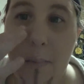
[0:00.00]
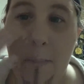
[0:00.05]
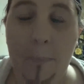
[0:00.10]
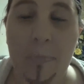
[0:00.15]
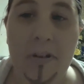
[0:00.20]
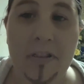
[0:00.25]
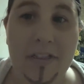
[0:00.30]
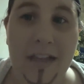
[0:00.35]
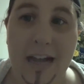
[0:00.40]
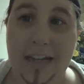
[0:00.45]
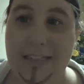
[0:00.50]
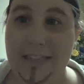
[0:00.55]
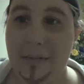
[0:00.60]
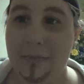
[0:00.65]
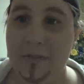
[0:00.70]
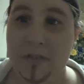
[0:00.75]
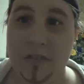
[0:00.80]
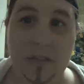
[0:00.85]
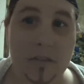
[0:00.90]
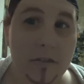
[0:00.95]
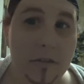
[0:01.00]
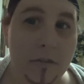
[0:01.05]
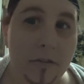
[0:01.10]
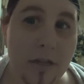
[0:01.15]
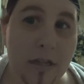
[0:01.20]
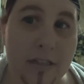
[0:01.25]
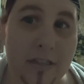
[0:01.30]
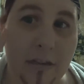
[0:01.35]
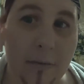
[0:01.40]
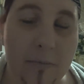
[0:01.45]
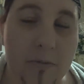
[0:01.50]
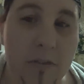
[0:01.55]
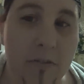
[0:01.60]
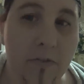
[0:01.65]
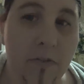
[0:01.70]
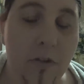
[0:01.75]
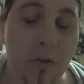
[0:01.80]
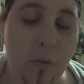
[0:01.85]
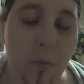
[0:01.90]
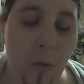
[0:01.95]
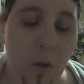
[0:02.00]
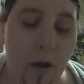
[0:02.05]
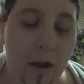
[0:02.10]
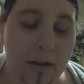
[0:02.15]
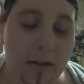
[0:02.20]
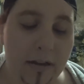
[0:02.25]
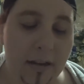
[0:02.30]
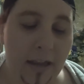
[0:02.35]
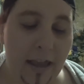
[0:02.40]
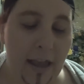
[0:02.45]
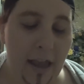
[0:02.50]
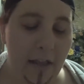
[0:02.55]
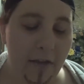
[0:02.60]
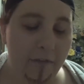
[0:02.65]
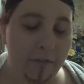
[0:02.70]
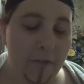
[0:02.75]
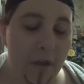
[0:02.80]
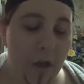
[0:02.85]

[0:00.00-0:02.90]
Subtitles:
But that's up to you. That's up to if you want. If